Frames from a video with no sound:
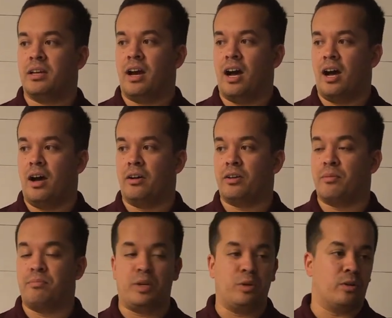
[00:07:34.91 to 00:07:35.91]
uh,
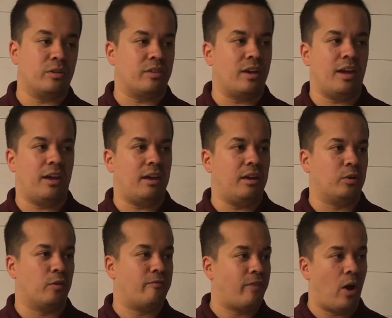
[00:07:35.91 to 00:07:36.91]
computer thing or
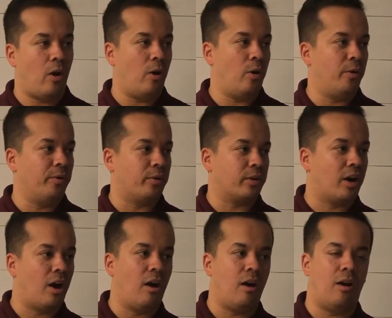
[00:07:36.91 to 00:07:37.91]
phone or
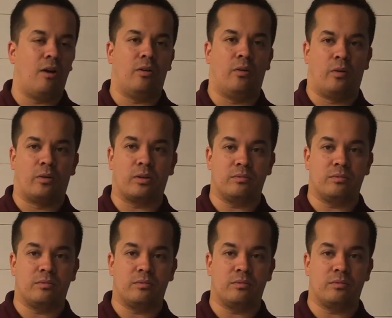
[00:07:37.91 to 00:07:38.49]
car or